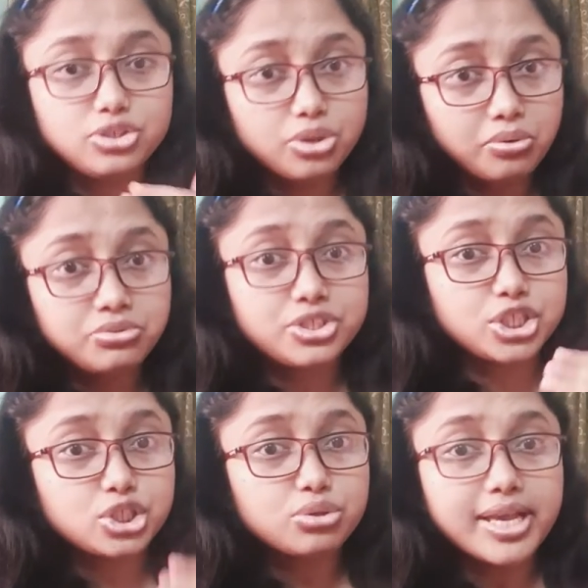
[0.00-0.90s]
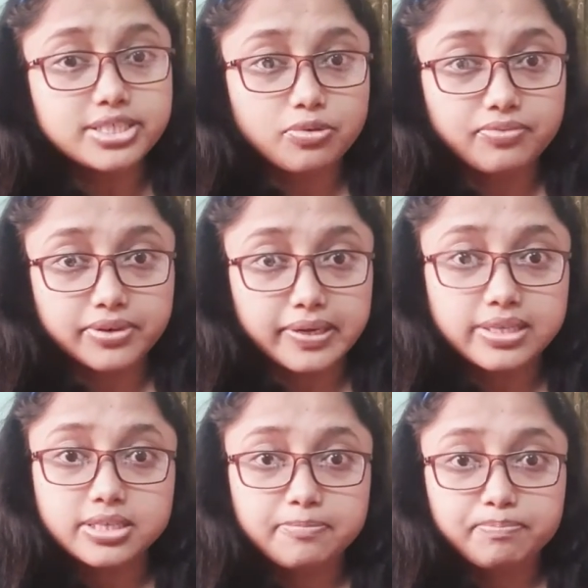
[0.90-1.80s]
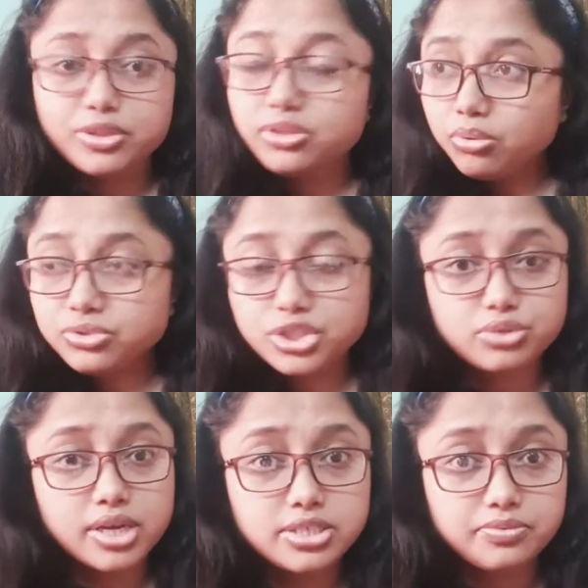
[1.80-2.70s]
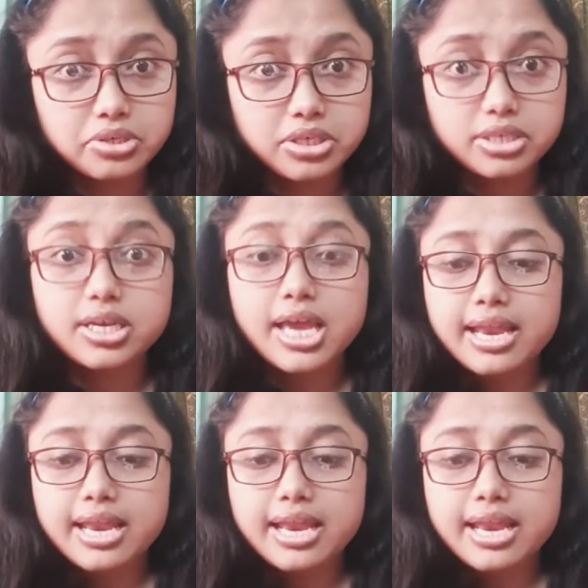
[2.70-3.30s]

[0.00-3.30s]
Don't stress over it. Don't stress over it.